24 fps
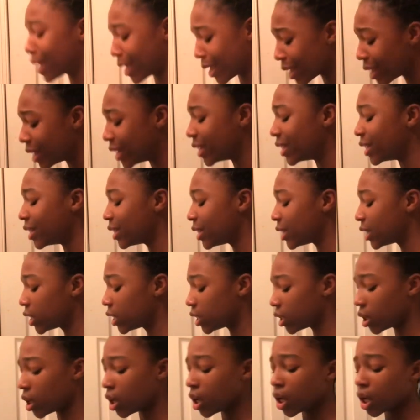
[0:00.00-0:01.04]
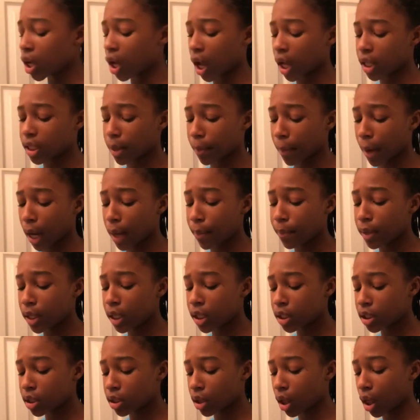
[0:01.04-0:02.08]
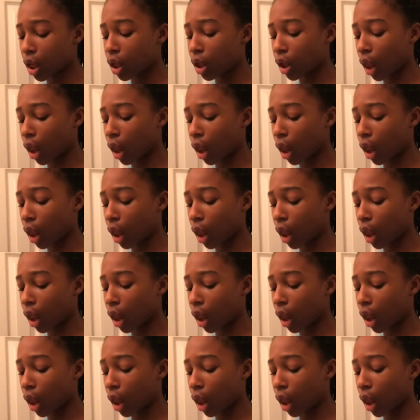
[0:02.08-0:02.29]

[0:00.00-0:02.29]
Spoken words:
Can I take my gummies?